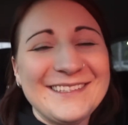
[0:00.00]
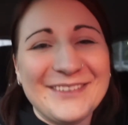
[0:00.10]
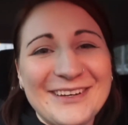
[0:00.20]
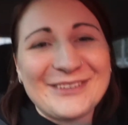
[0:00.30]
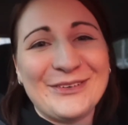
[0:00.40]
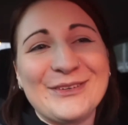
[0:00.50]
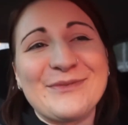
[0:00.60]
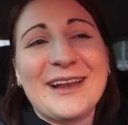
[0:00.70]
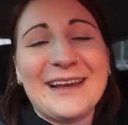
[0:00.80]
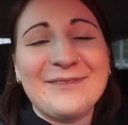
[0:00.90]
so I told him
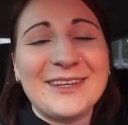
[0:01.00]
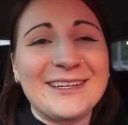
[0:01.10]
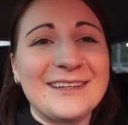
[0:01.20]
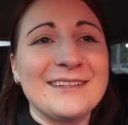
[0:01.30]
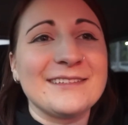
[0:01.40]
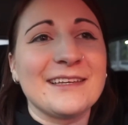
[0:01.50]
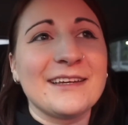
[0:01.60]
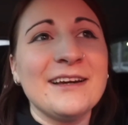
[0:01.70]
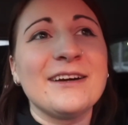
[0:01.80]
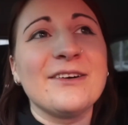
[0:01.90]
what happened and he's
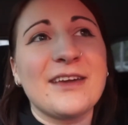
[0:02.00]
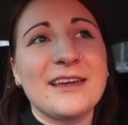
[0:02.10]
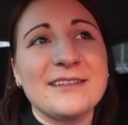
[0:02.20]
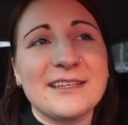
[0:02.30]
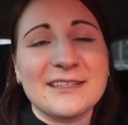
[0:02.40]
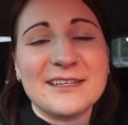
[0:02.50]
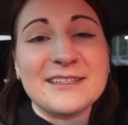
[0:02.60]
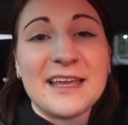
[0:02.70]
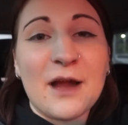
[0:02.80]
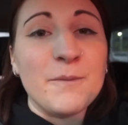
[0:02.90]
like, oh, okay. He's like, did he
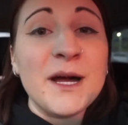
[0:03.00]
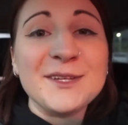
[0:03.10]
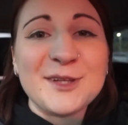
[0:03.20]
say how much?